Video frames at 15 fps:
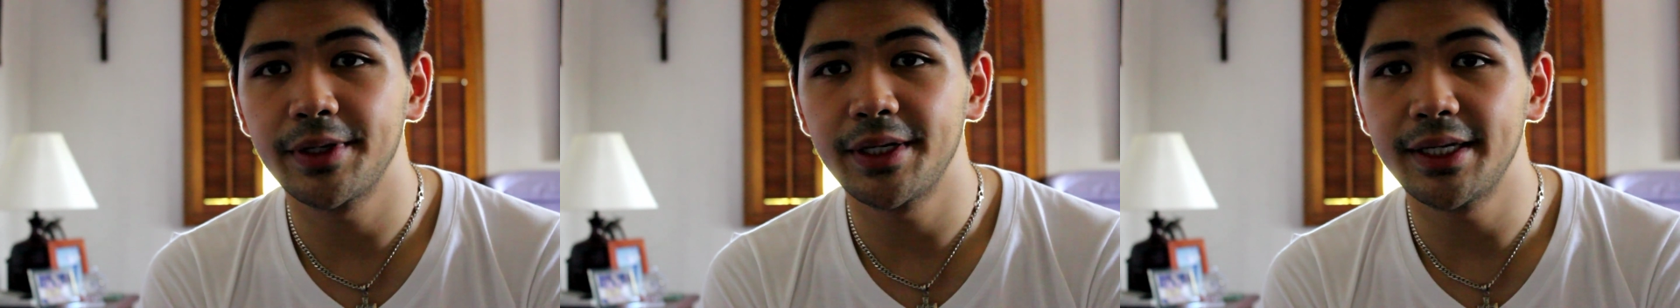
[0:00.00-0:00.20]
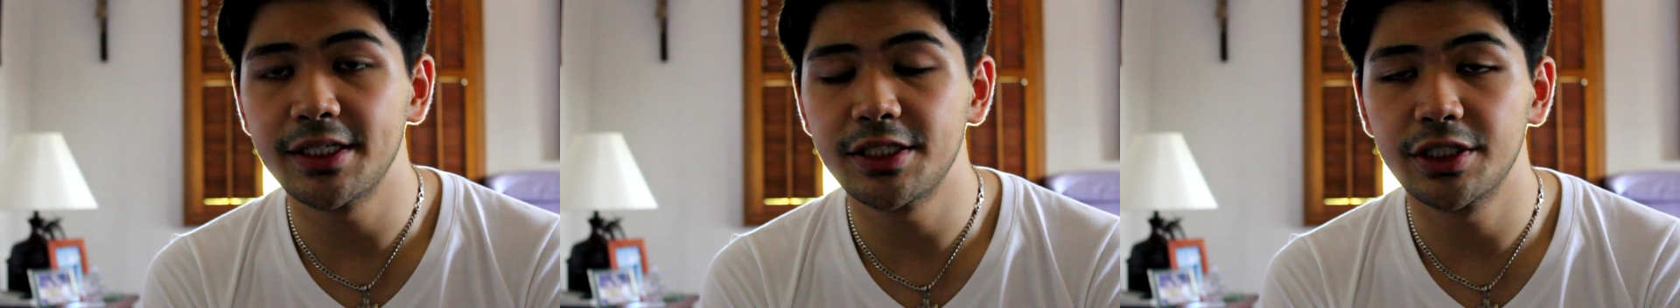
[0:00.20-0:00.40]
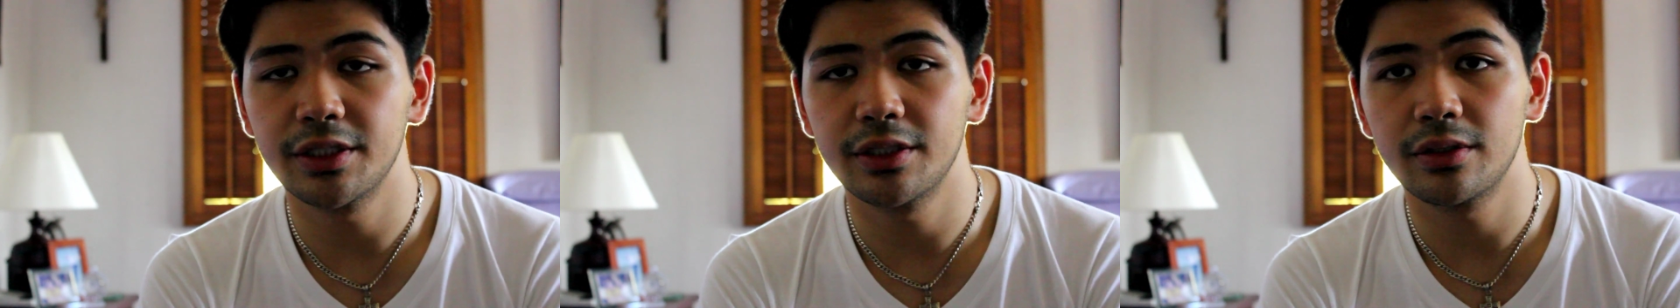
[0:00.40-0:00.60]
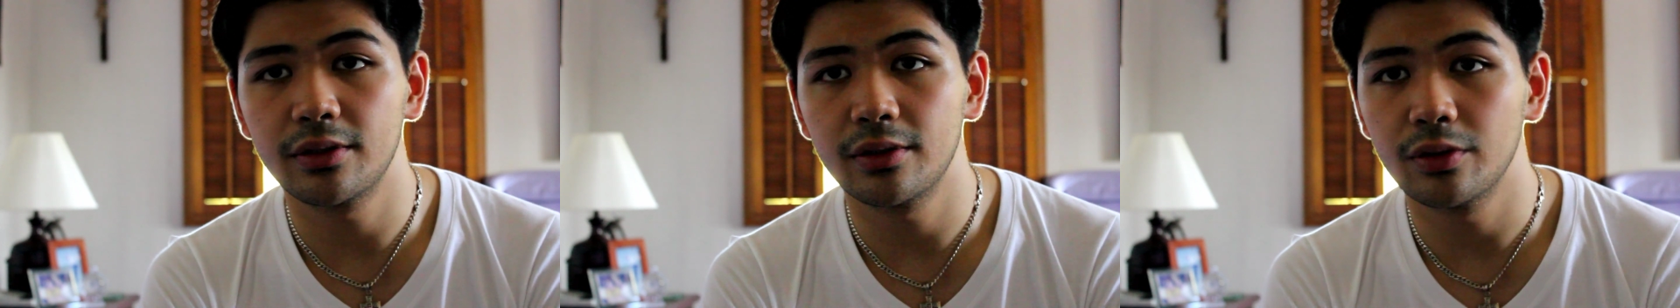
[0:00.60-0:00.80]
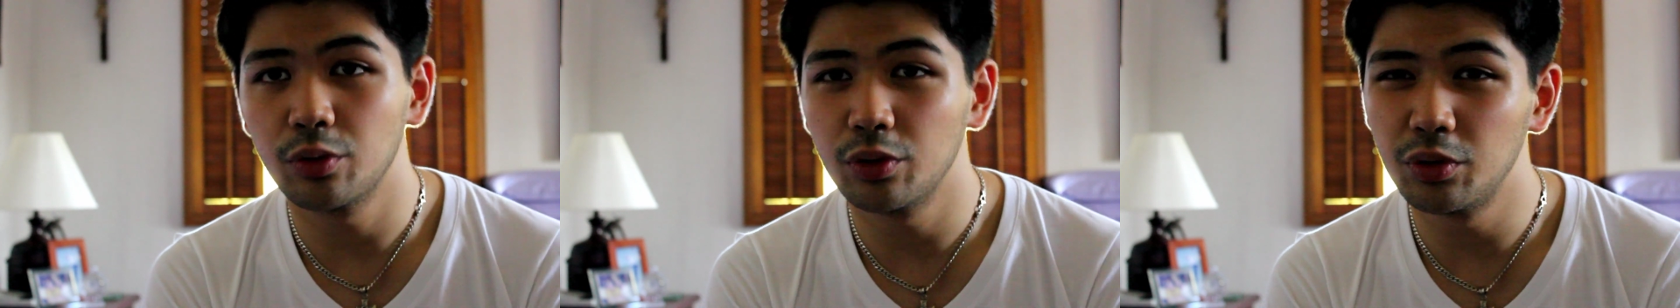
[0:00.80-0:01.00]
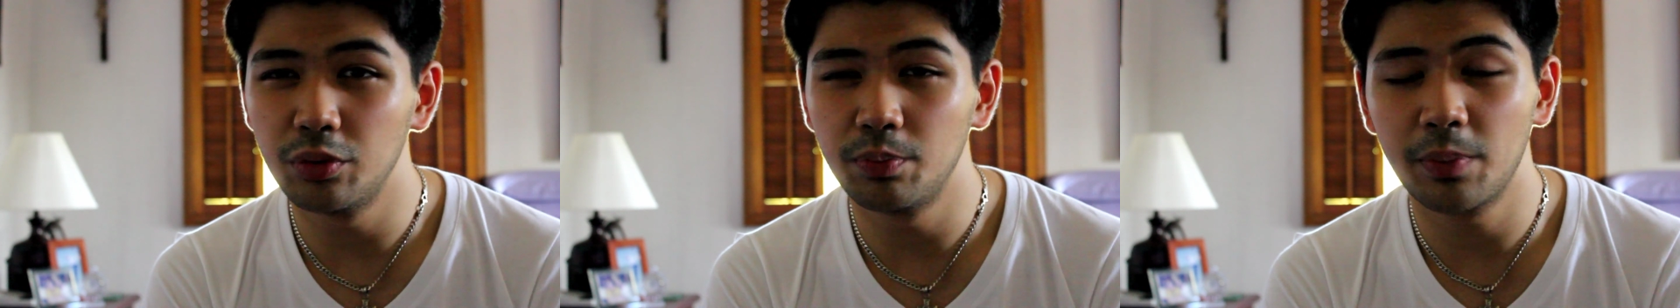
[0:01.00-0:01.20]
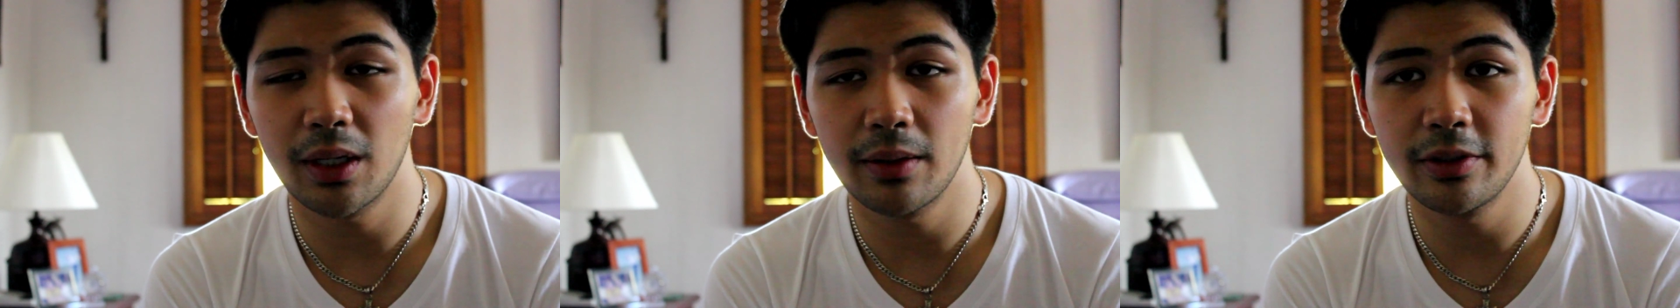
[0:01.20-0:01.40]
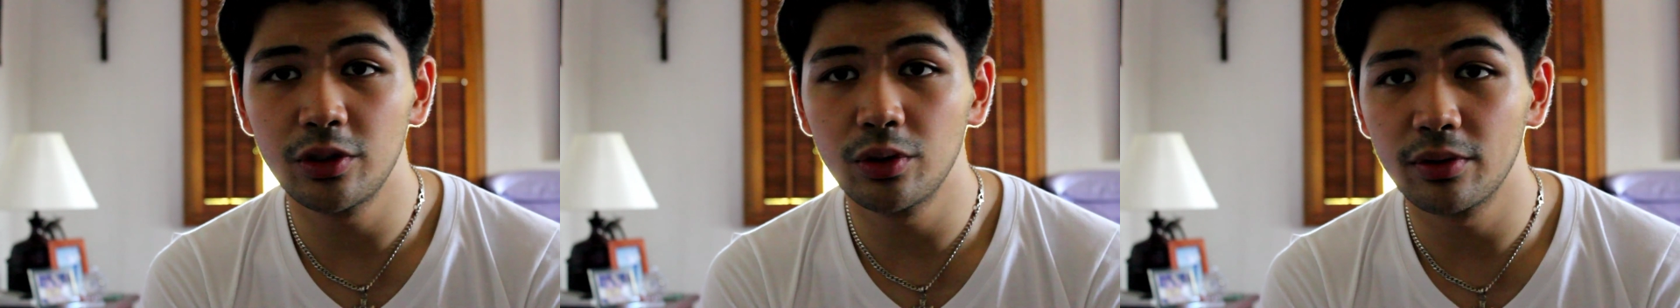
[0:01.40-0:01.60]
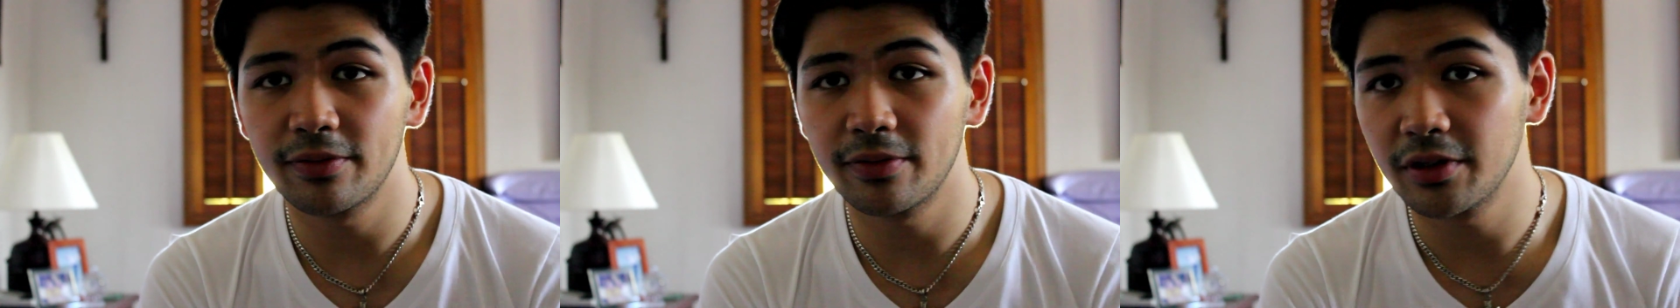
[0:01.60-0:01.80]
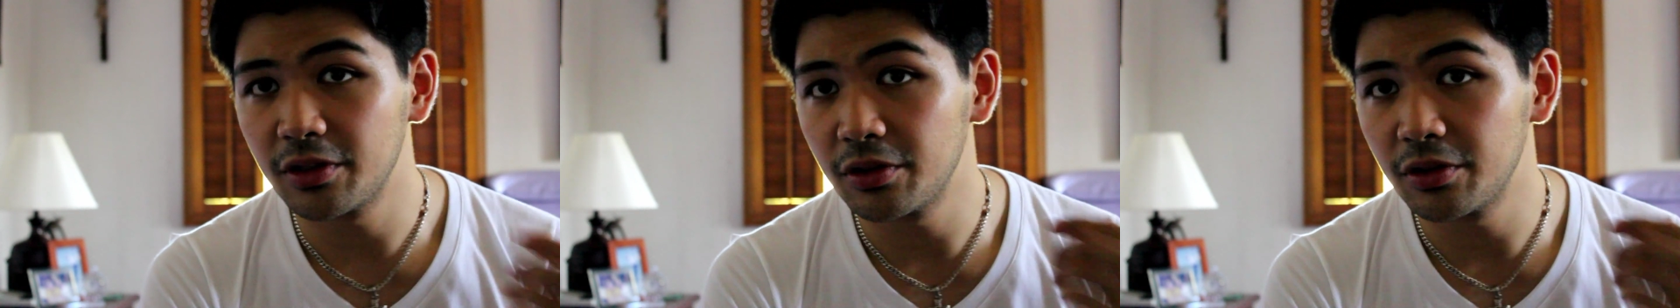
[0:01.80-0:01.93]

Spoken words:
an agent who would probably do it for